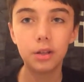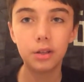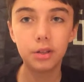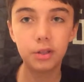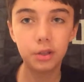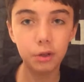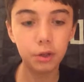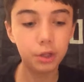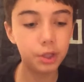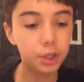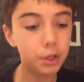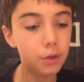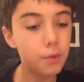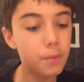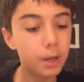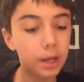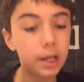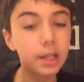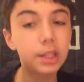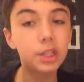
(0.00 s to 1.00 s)
to
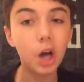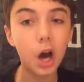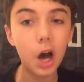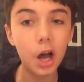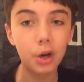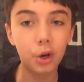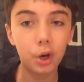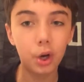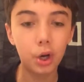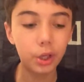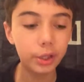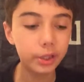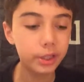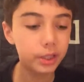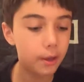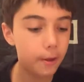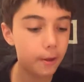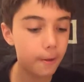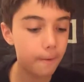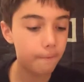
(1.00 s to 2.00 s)

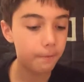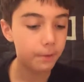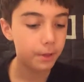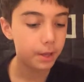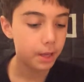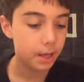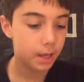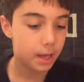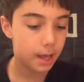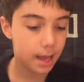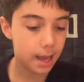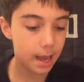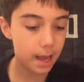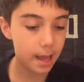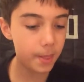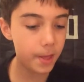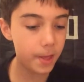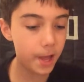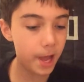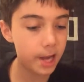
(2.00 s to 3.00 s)
McDonald,
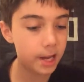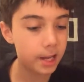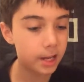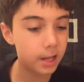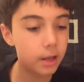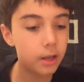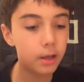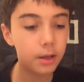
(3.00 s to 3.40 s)
and then